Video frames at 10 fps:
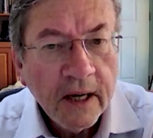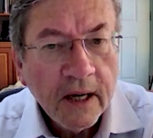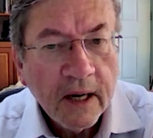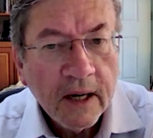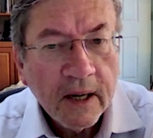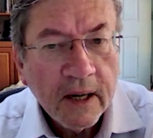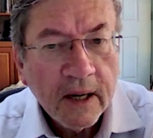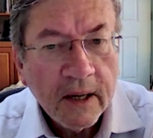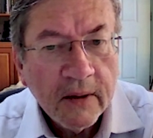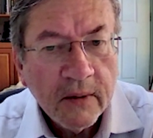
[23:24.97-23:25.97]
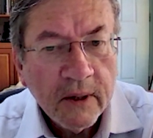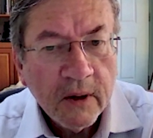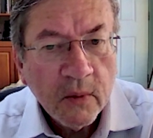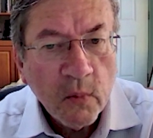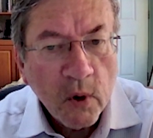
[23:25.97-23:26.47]

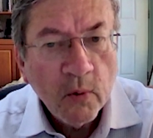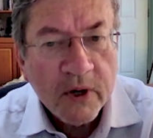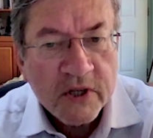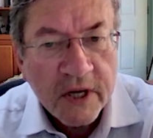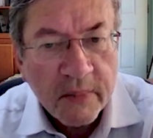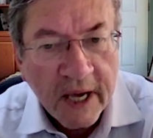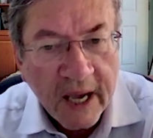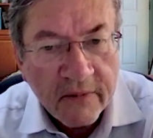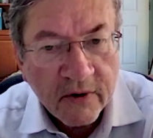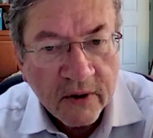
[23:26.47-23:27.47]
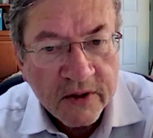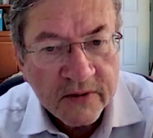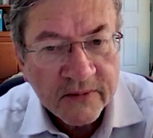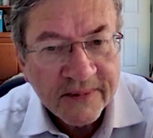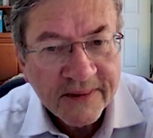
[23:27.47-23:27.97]
more risky
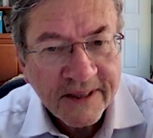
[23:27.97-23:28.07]
behaviors